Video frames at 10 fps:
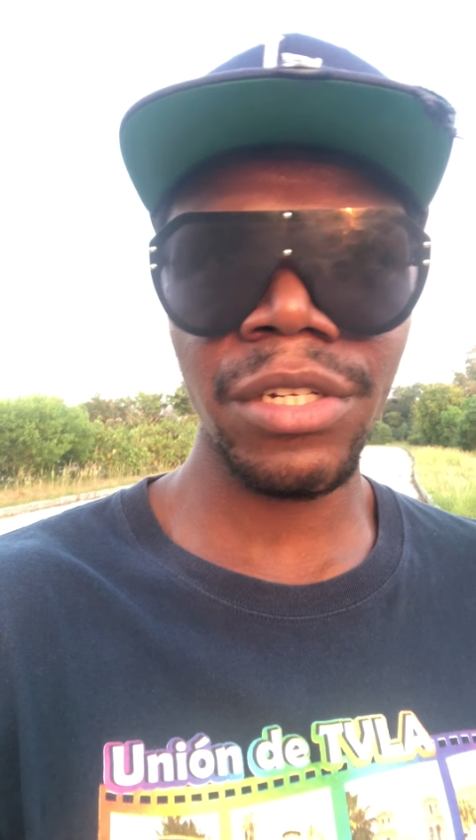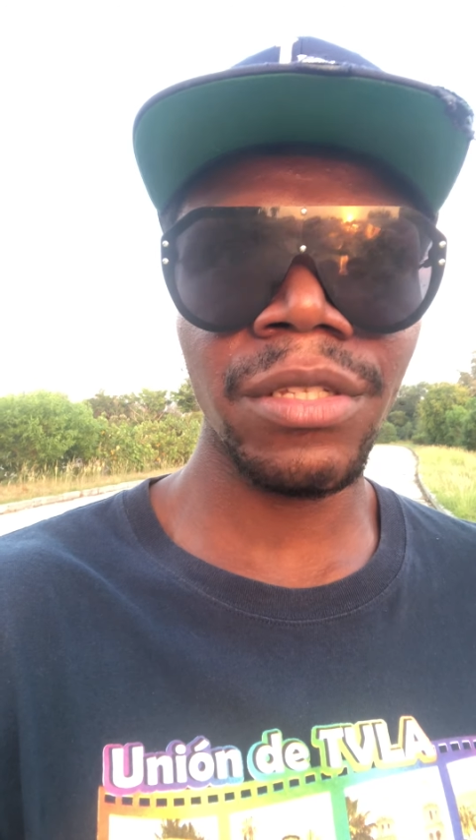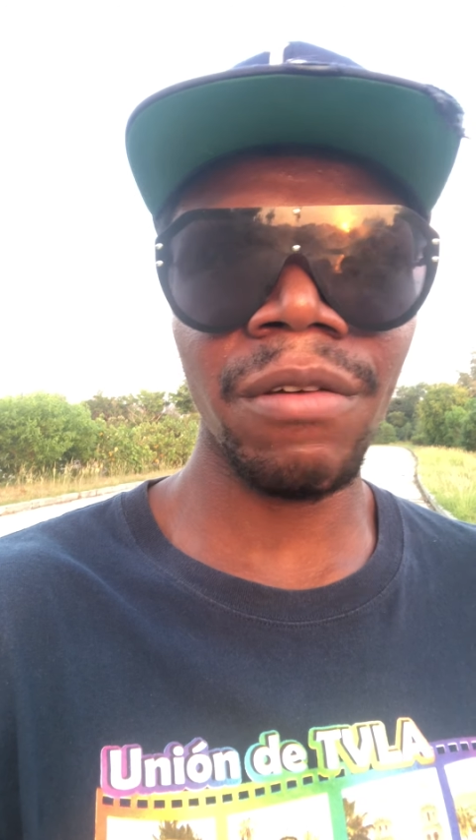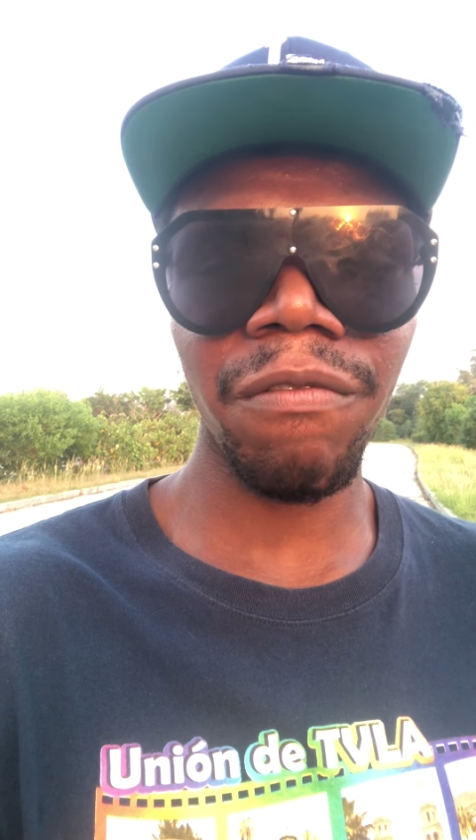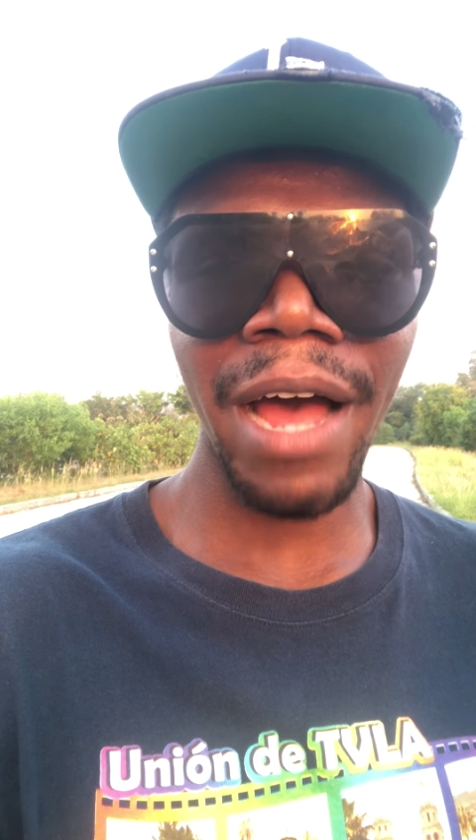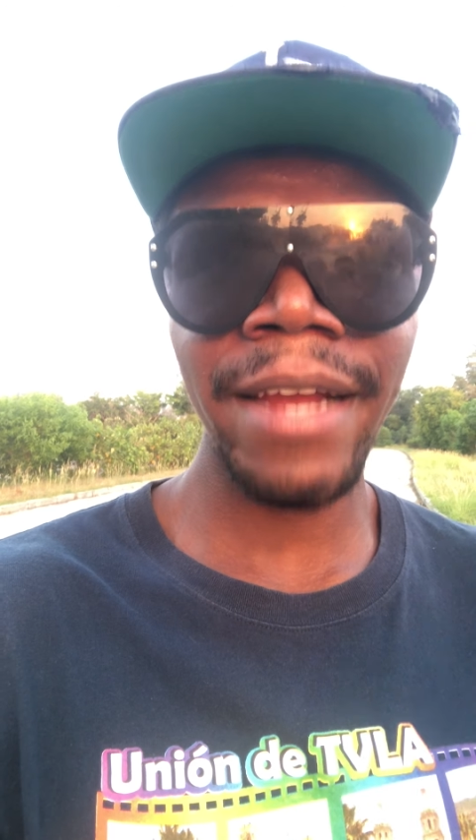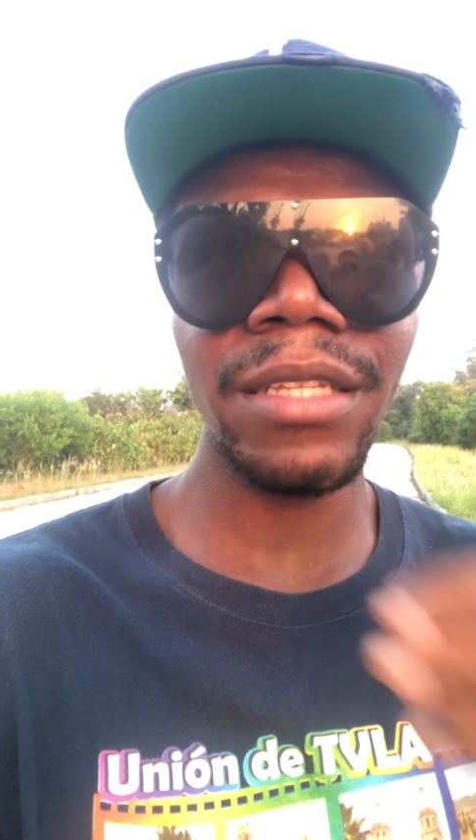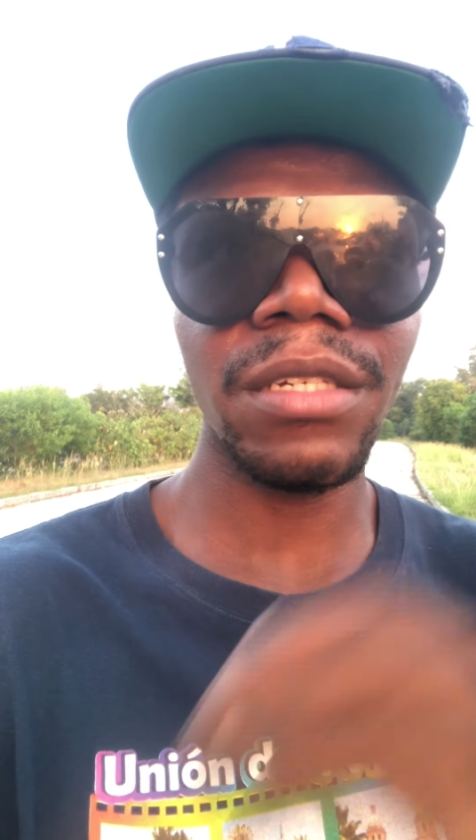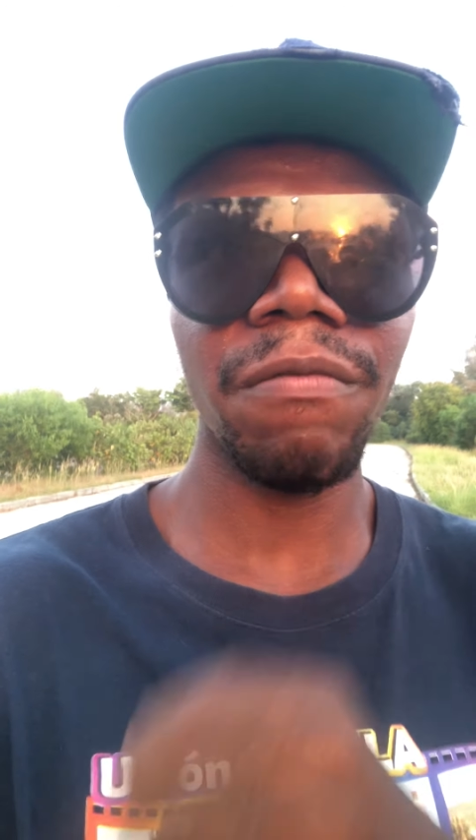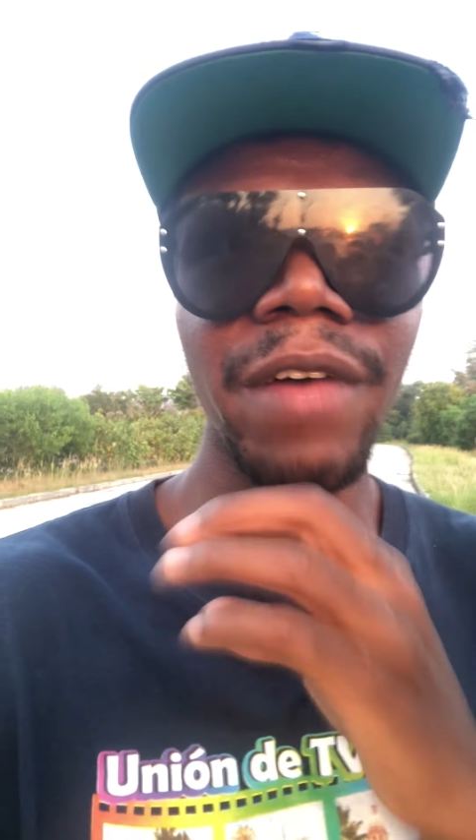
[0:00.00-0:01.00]
divine
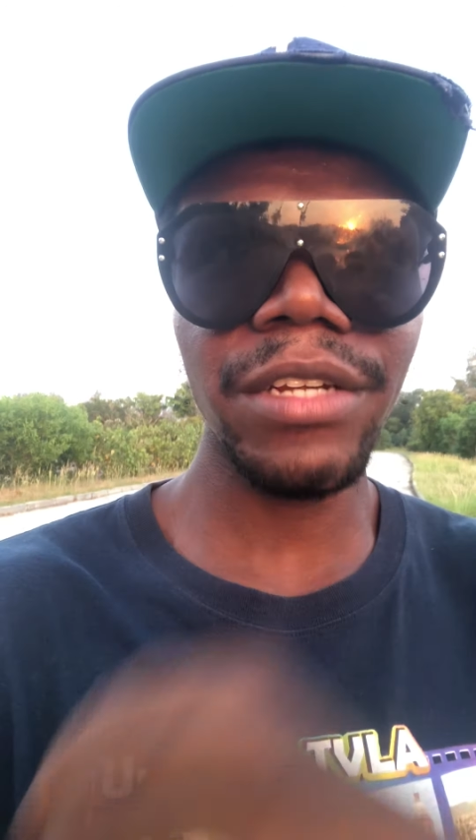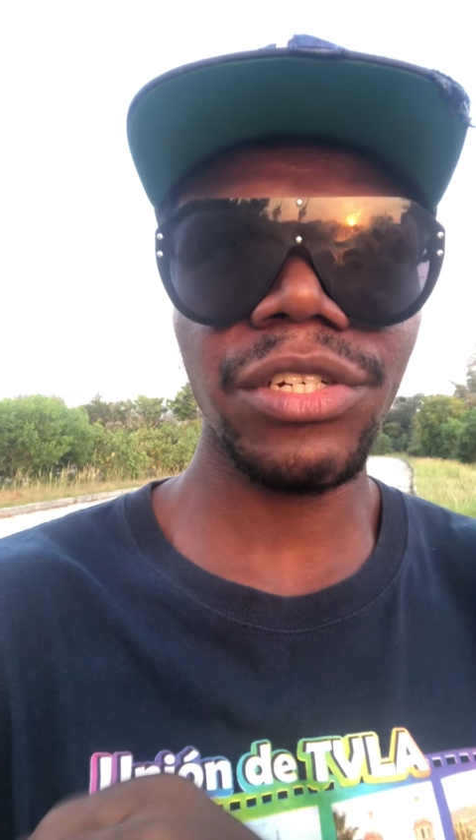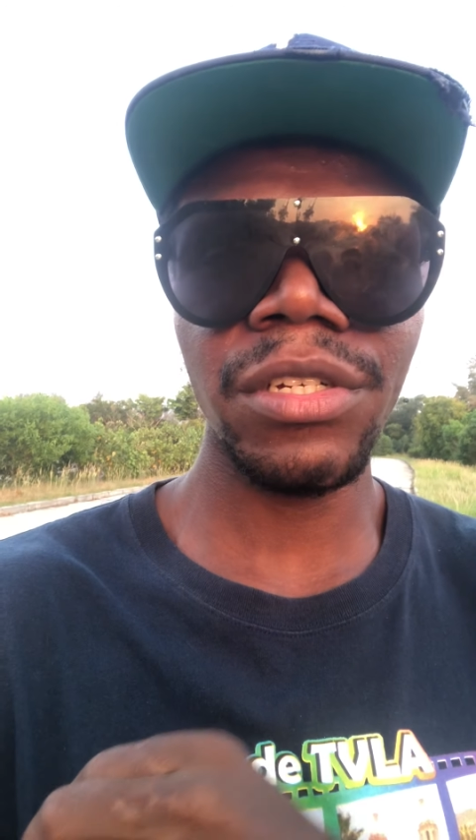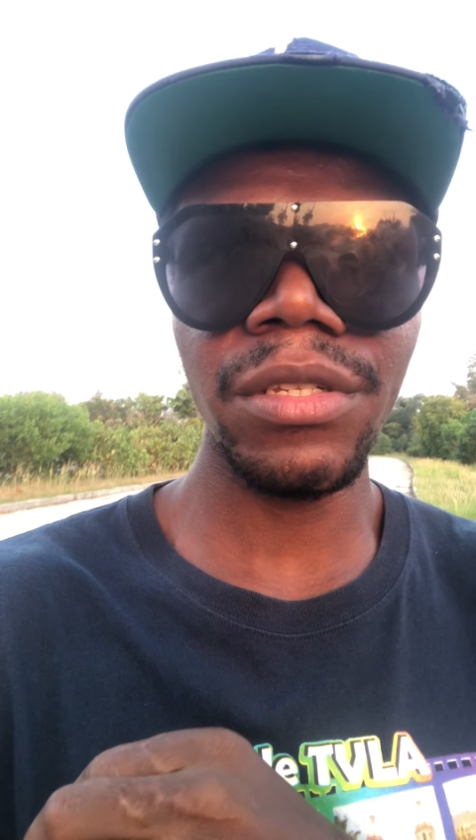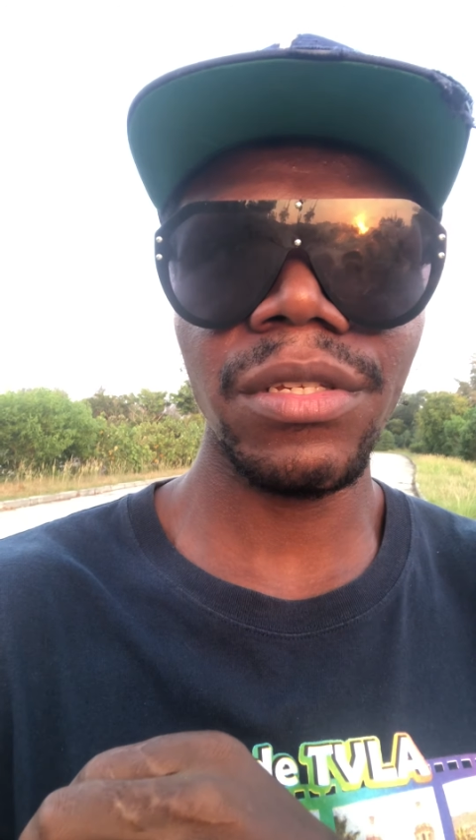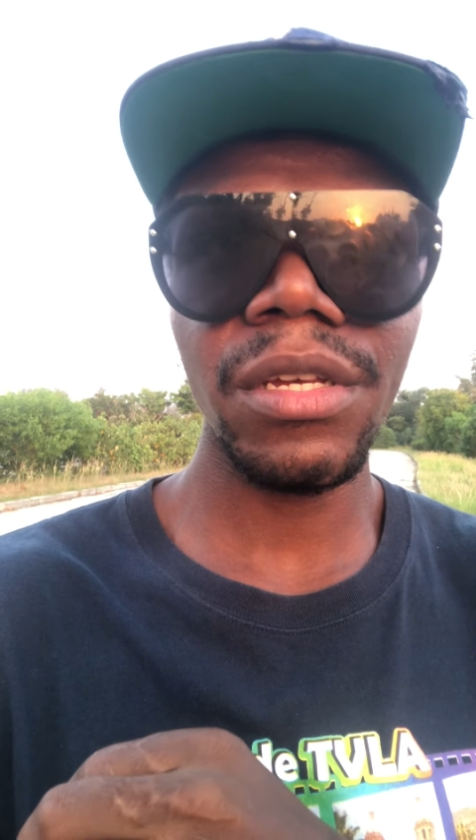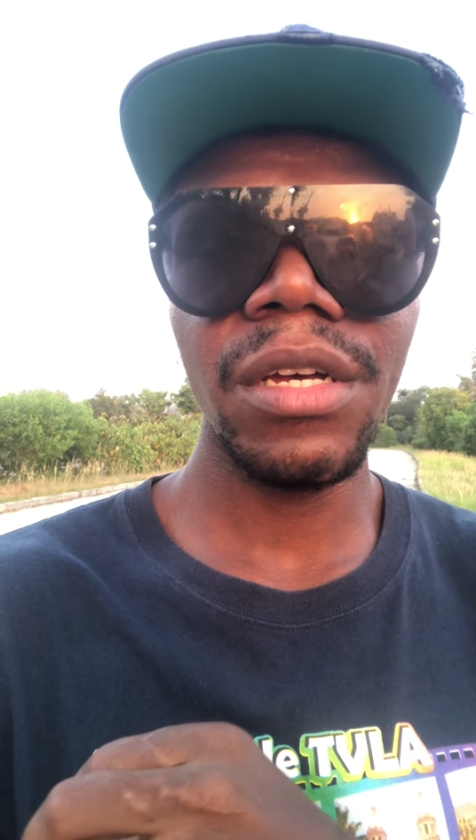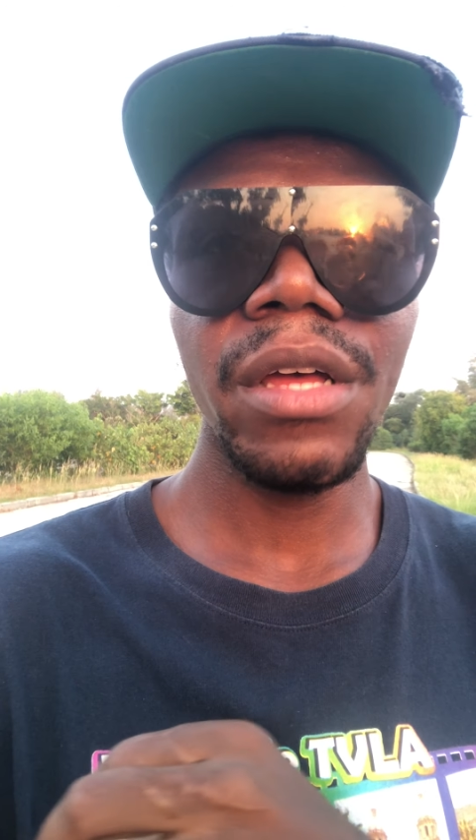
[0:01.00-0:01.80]
interventions,